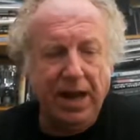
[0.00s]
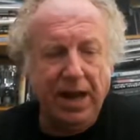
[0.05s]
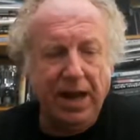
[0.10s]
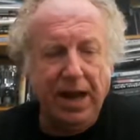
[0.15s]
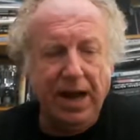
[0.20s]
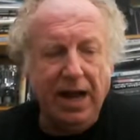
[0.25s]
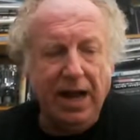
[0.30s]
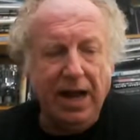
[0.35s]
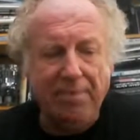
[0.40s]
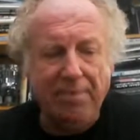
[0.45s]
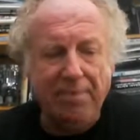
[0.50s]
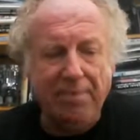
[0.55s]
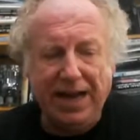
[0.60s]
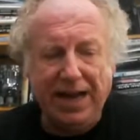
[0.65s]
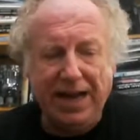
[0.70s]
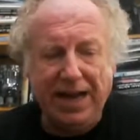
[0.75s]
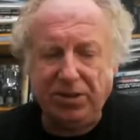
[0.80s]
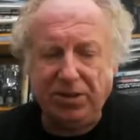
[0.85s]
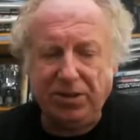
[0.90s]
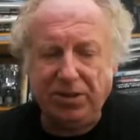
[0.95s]
Uh, Max
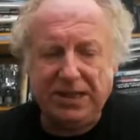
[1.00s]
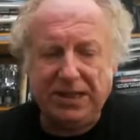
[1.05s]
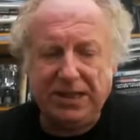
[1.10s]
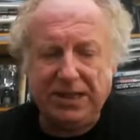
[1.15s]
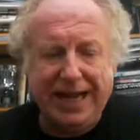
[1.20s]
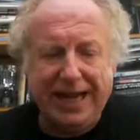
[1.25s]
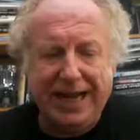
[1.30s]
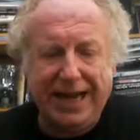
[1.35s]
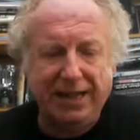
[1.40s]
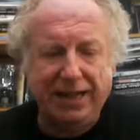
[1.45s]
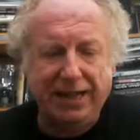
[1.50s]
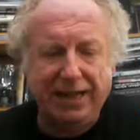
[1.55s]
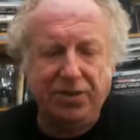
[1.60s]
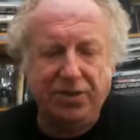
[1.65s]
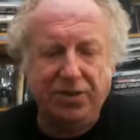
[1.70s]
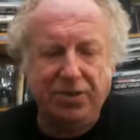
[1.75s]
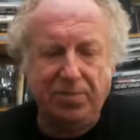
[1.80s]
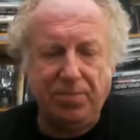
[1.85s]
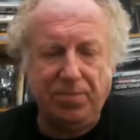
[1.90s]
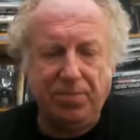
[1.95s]
was only taken to the
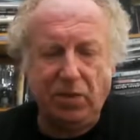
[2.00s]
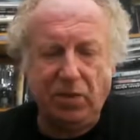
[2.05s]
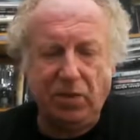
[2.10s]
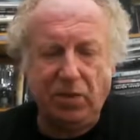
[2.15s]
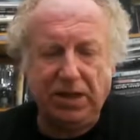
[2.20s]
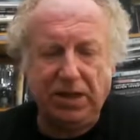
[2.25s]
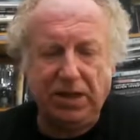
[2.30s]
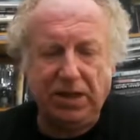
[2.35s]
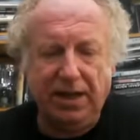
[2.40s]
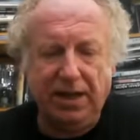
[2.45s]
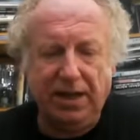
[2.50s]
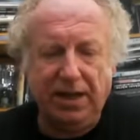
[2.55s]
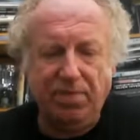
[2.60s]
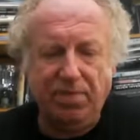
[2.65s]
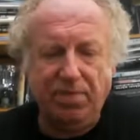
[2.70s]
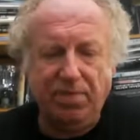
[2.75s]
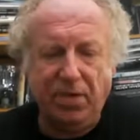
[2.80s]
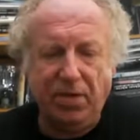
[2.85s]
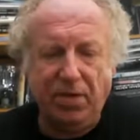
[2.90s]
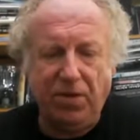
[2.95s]
morgue uh,
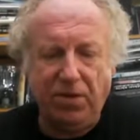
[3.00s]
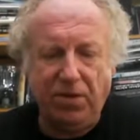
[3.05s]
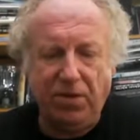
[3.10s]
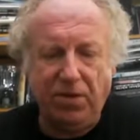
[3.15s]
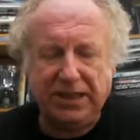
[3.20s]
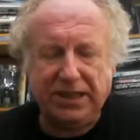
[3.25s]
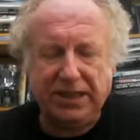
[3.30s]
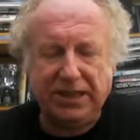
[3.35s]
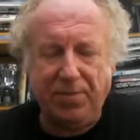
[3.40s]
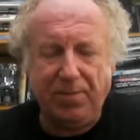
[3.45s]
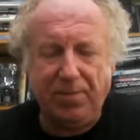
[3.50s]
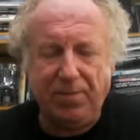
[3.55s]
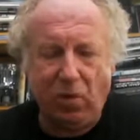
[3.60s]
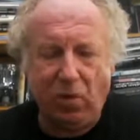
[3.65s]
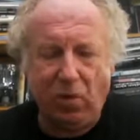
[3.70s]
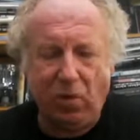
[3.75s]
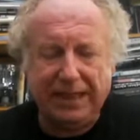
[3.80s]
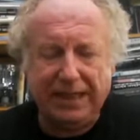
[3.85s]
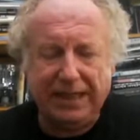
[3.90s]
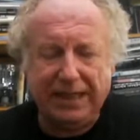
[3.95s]
early Sunday morning.
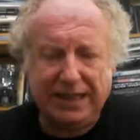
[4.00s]
That's